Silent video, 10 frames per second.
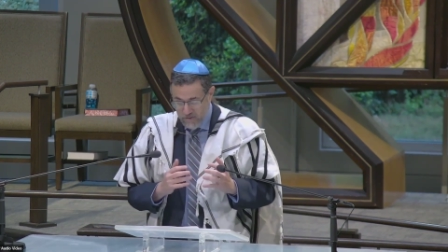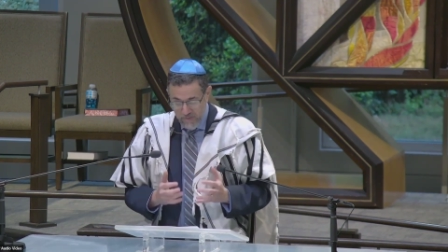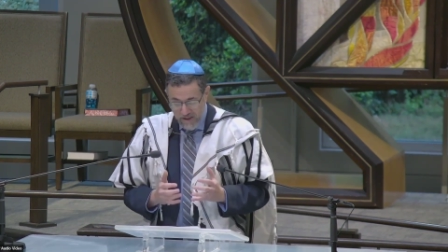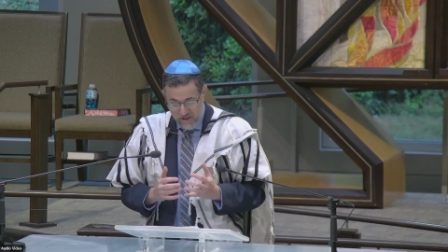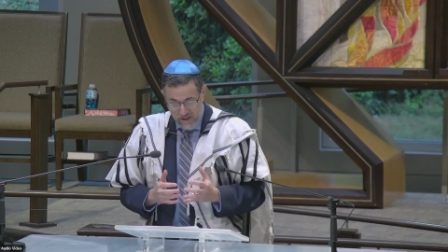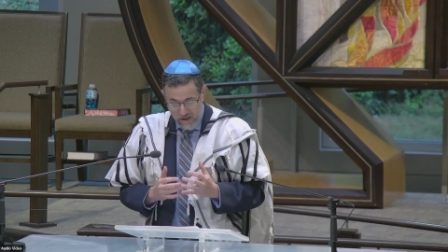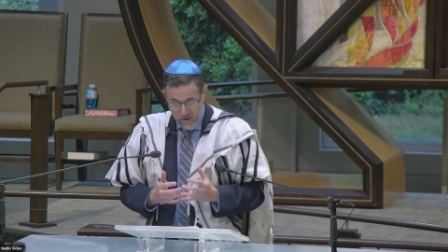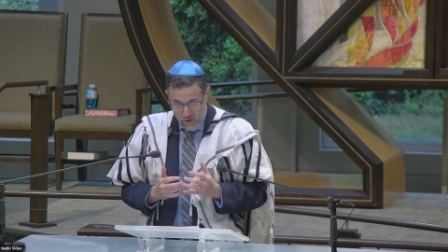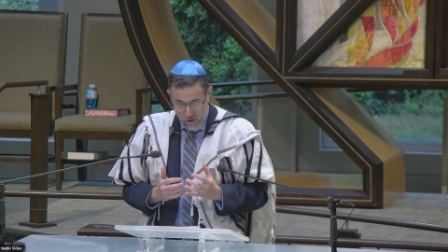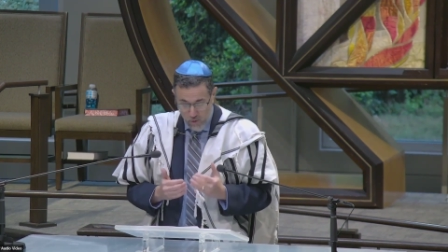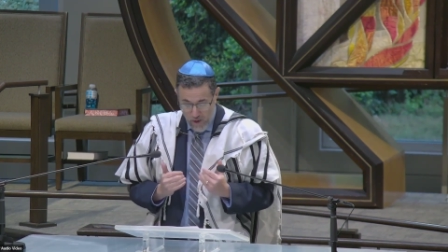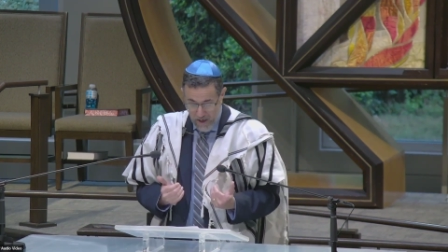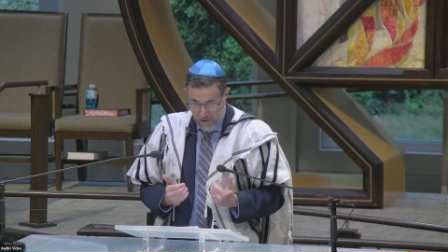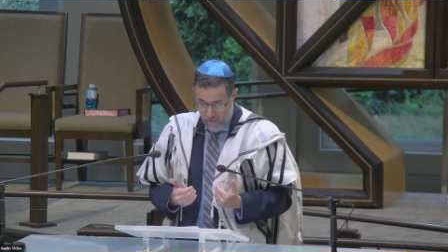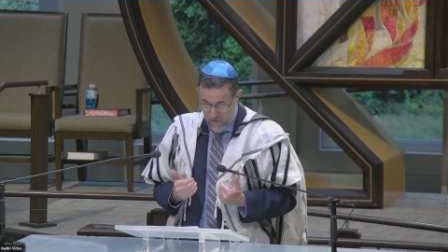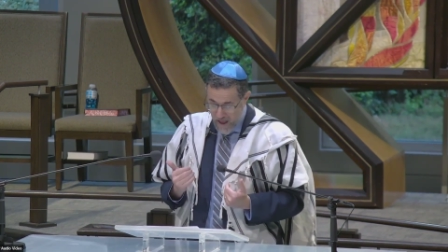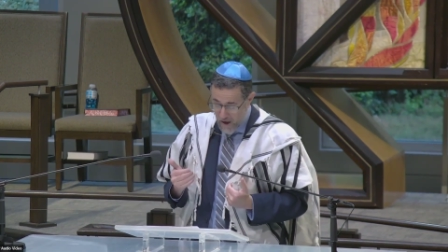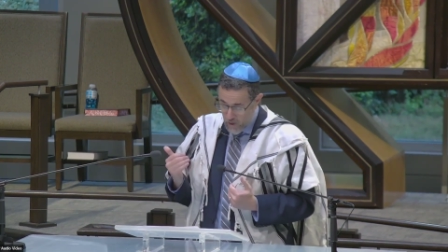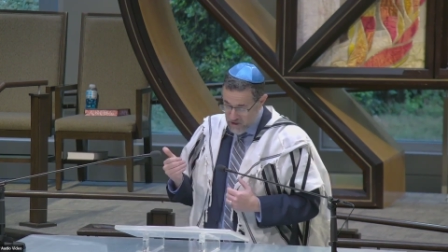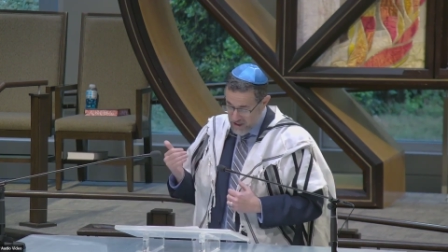is missing to him,
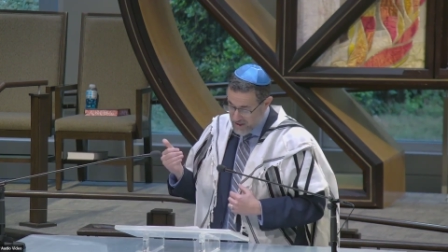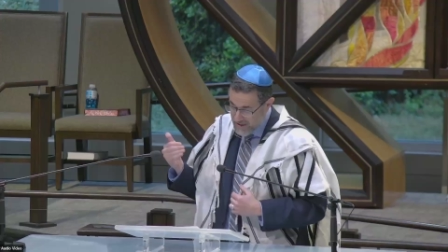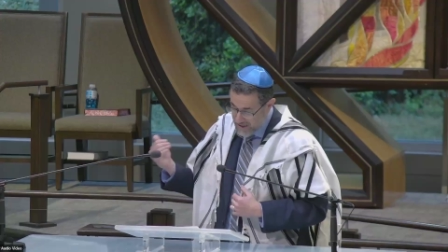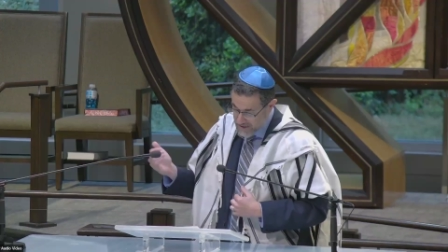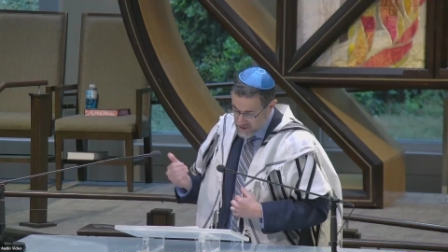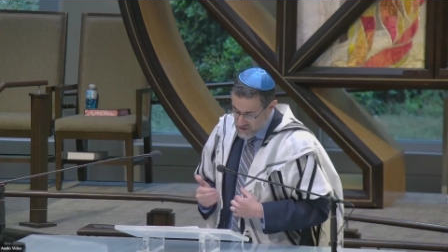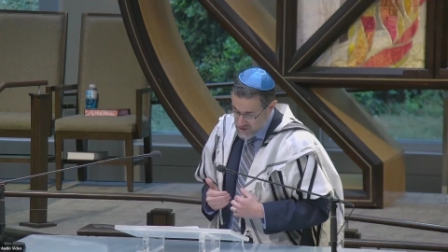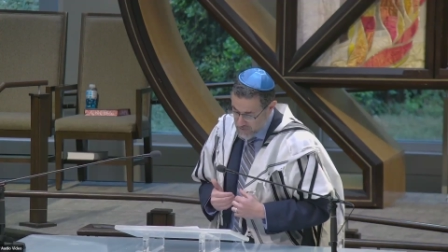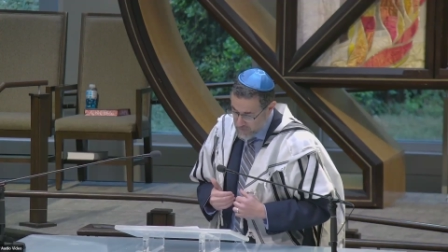that which he needs.